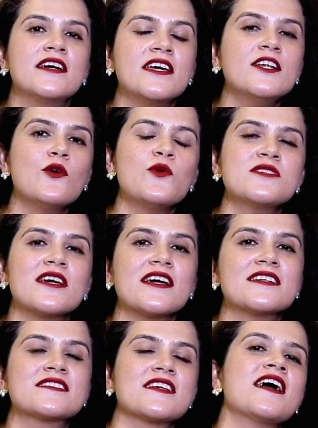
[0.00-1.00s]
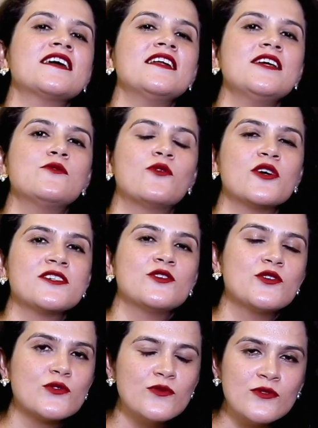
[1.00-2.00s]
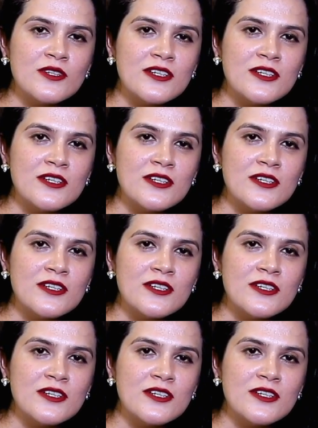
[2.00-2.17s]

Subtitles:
He knows exactly what to do